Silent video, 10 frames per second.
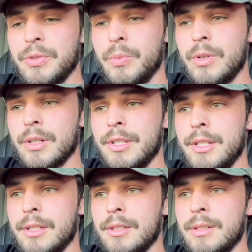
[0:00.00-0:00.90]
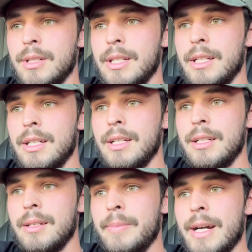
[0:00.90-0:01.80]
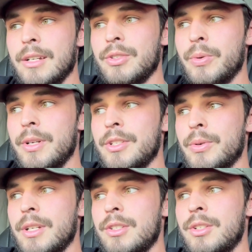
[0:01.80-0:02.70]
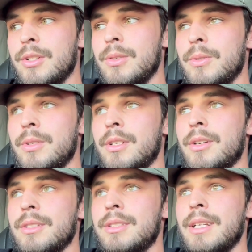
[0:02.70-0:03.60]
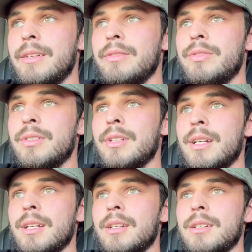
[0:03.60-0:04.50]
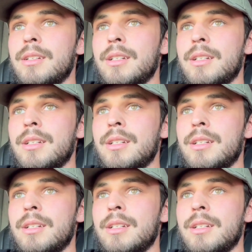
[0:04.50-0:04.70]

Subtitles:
worked here back in 2022, I saved like